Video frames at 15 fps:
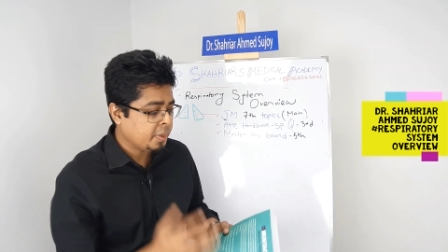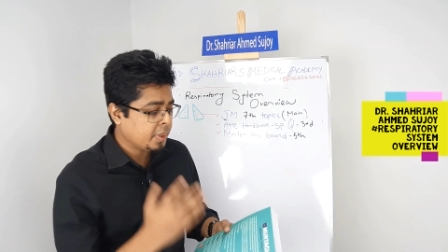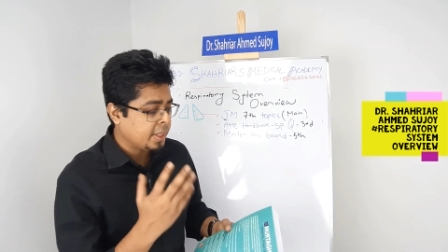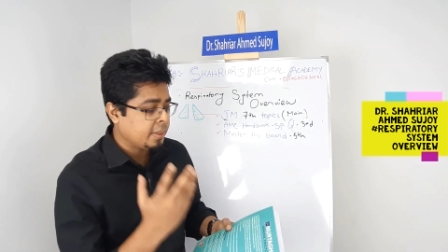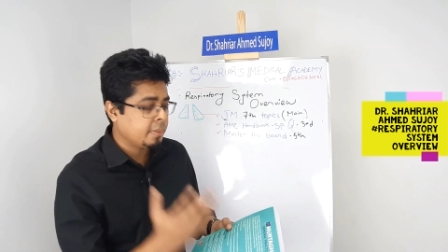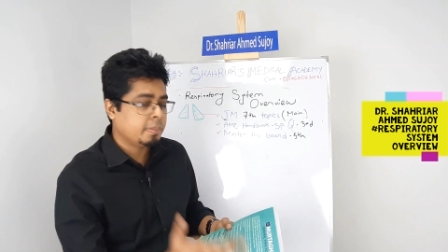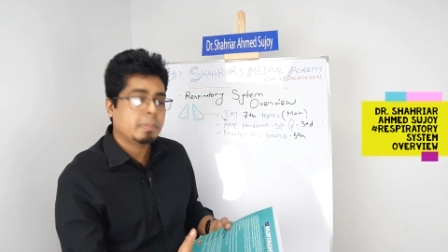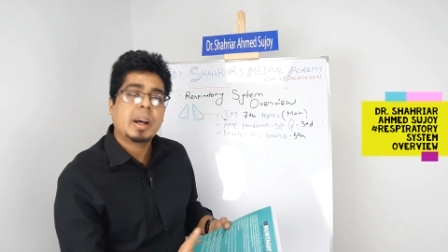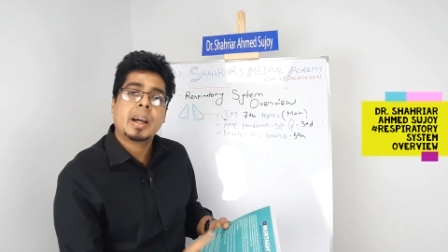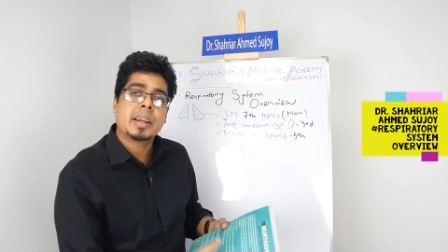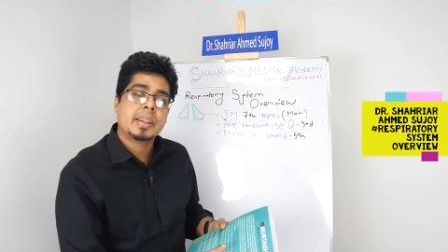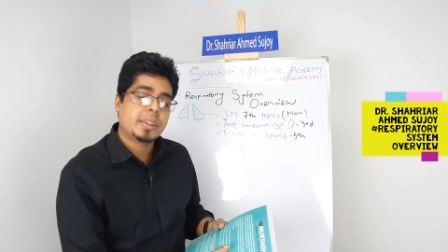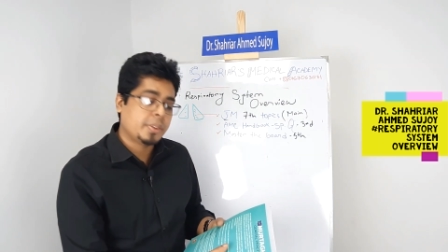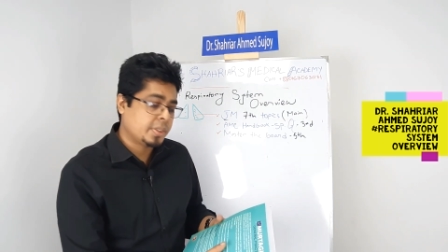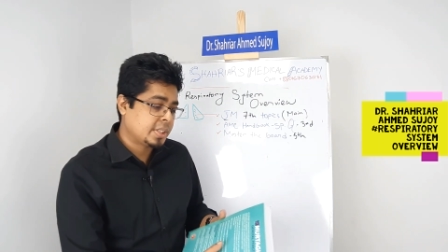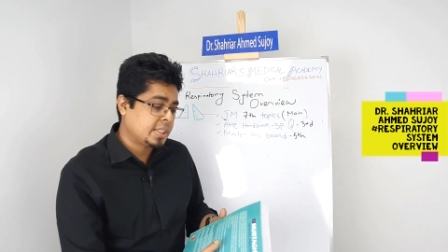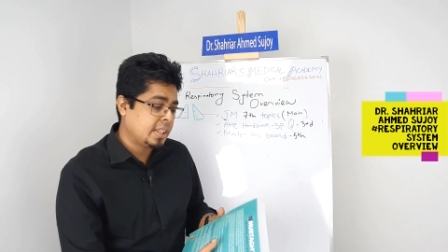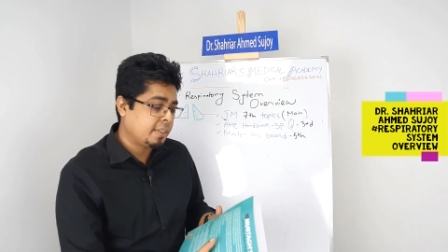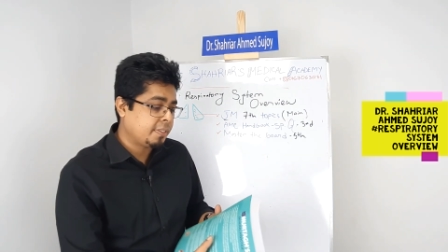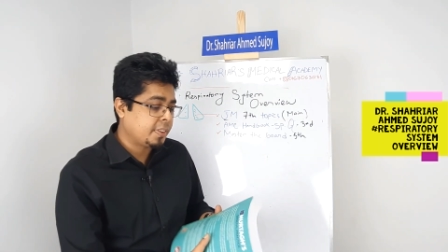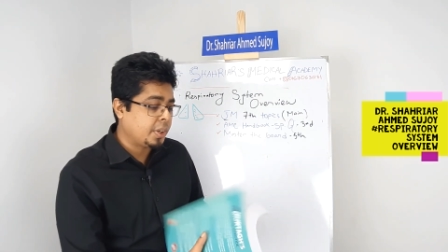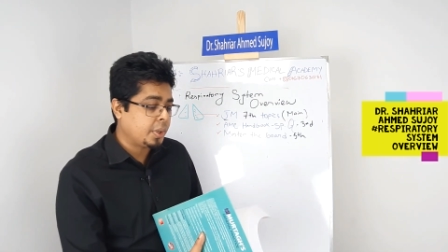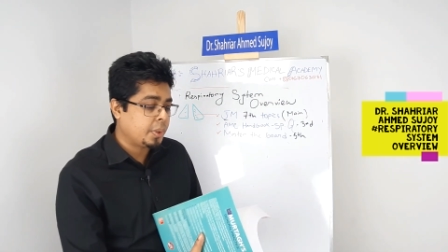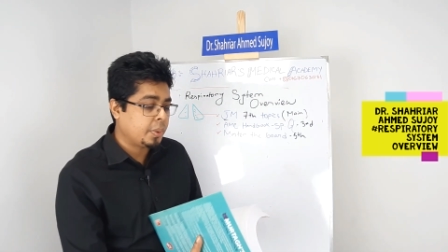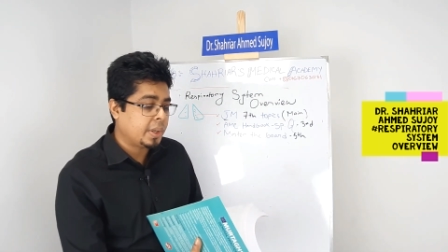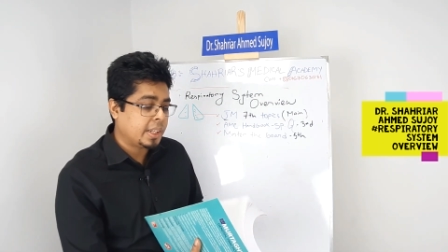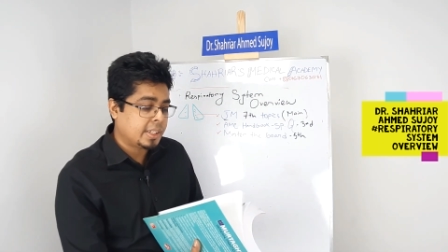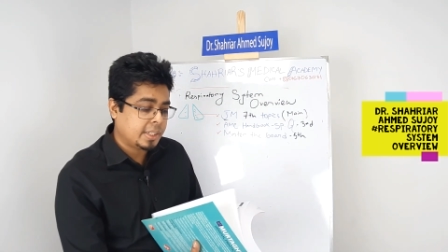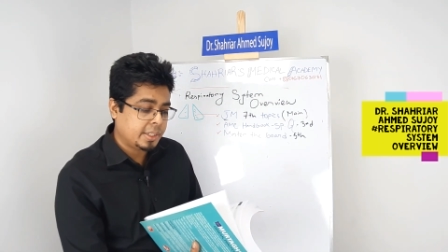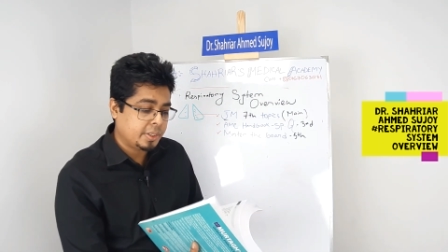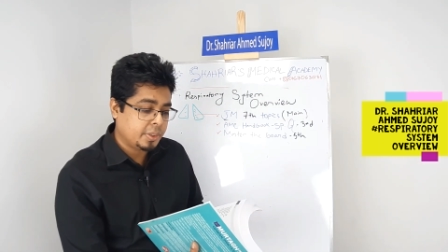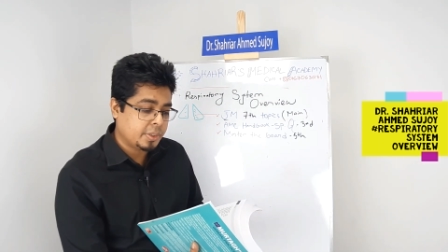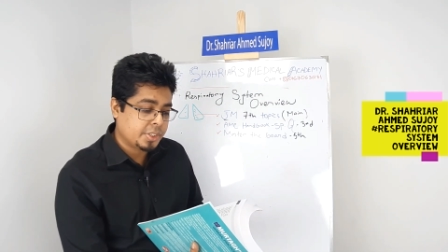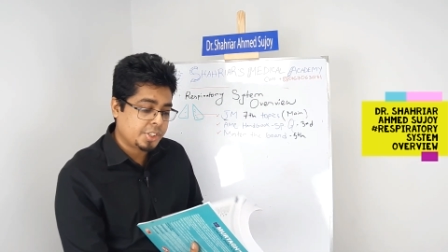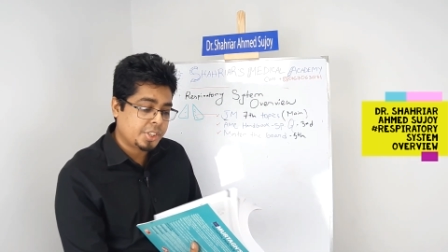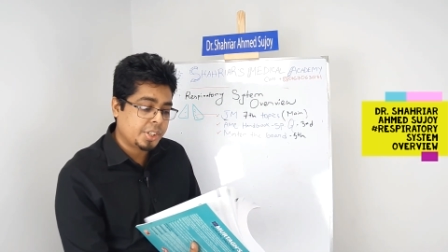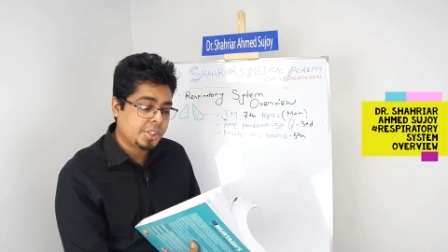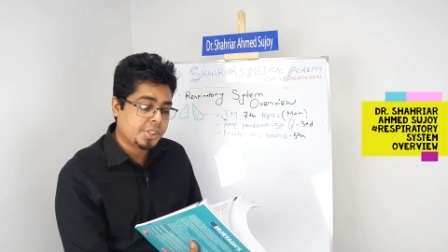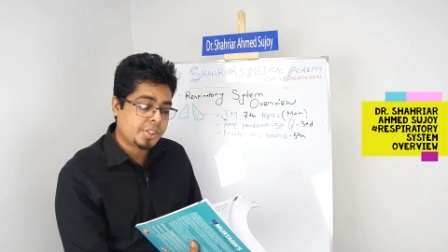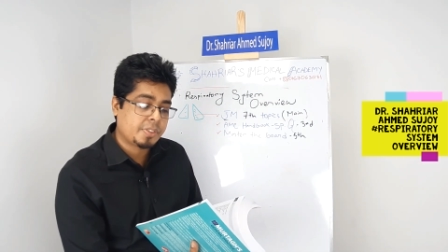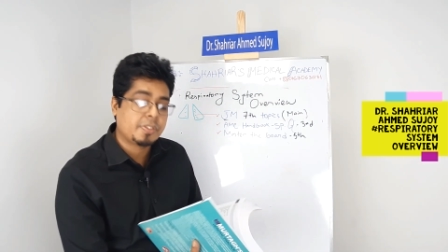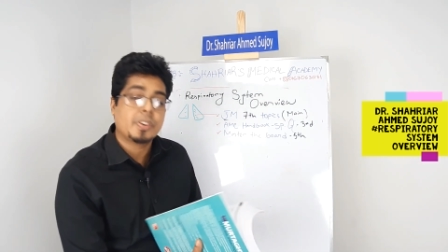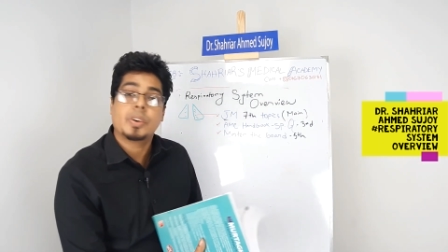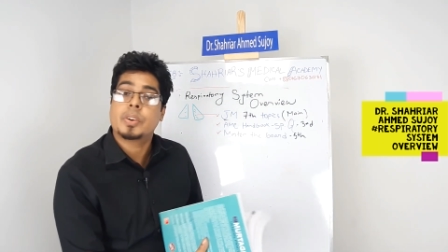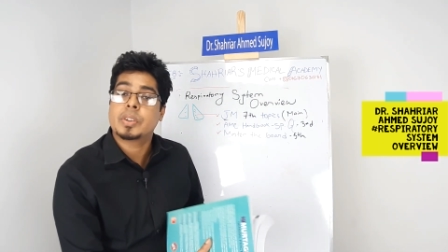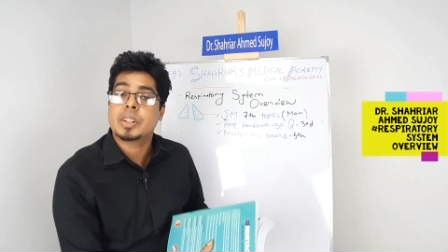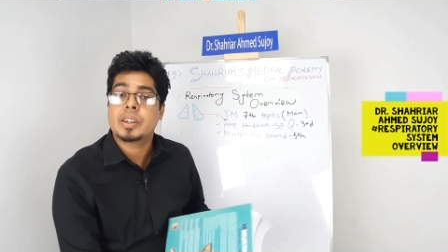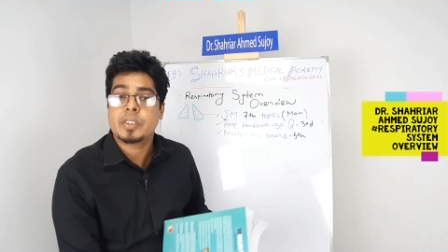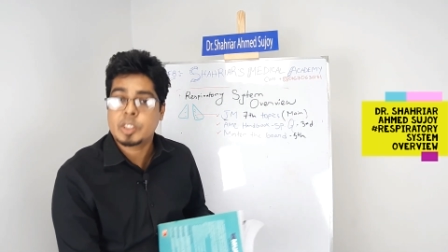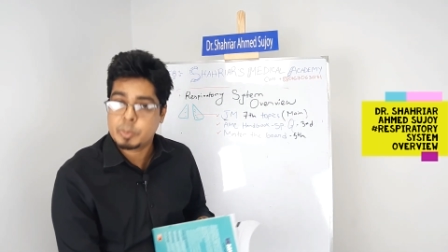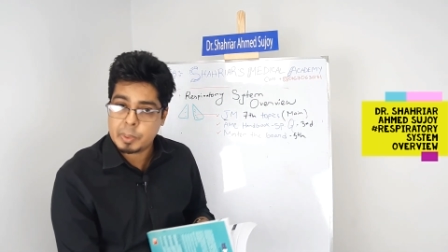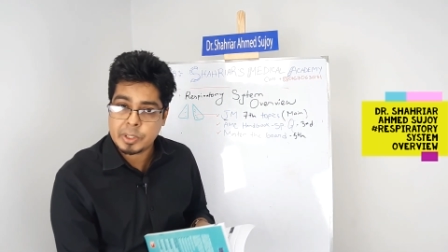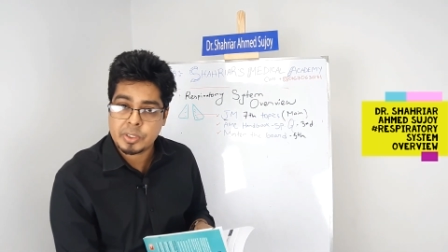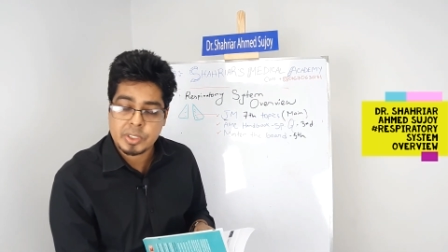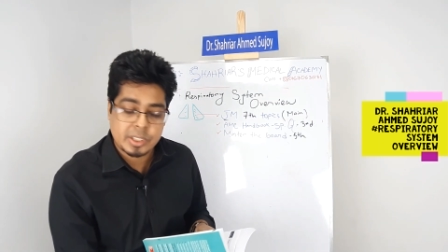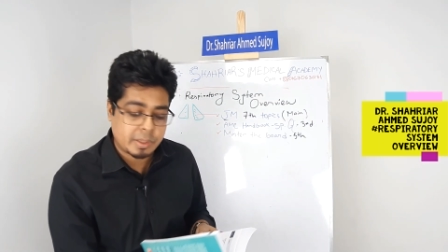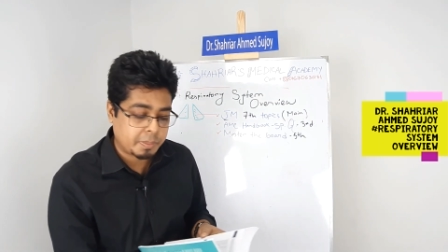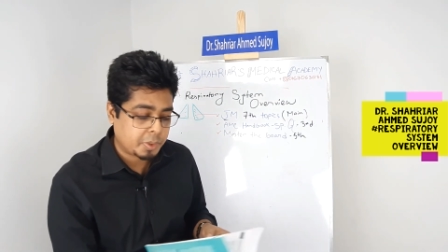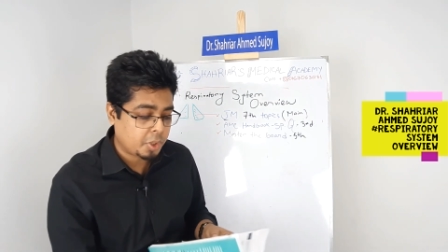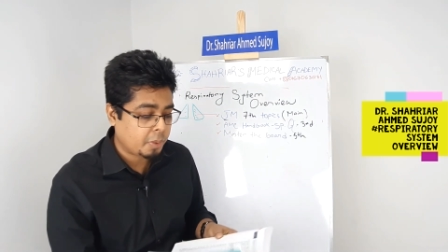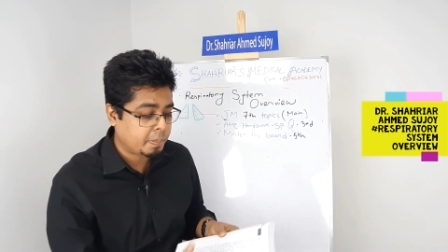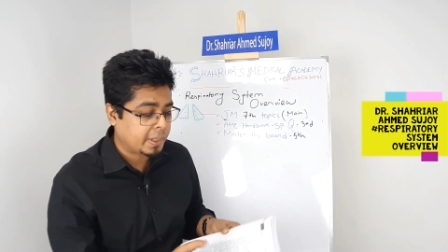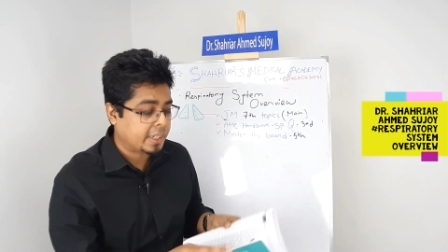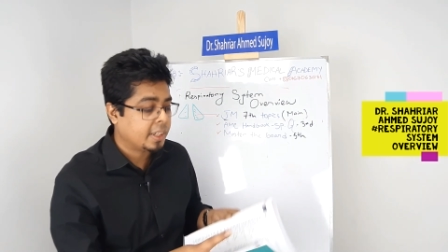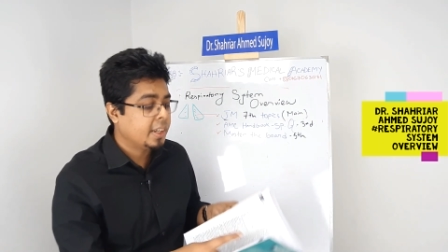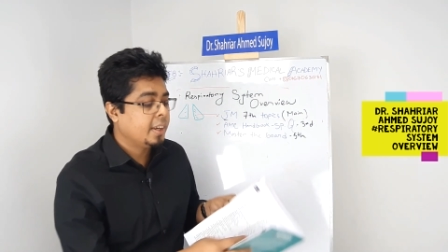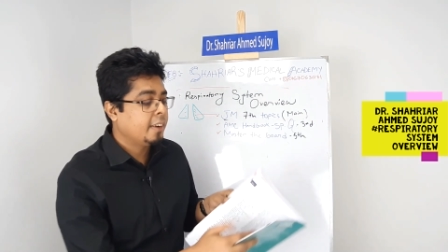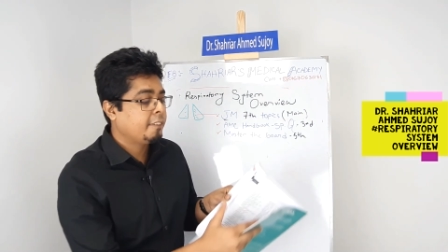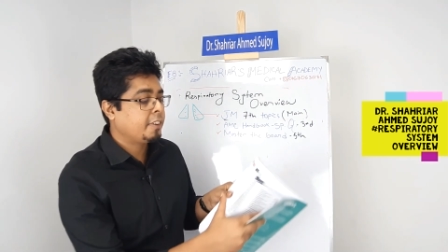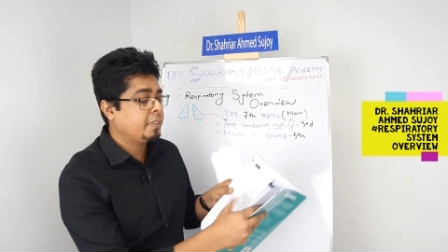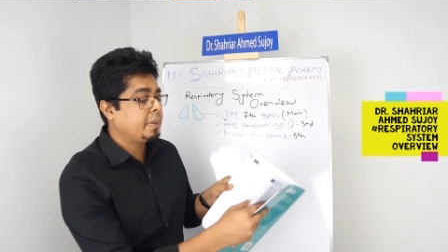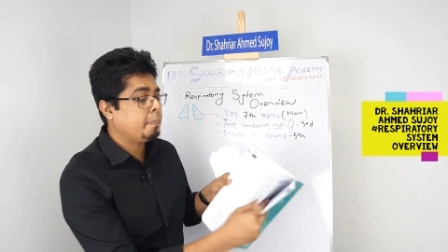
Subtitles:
you can by yourself go and search for the respiratory system topic from the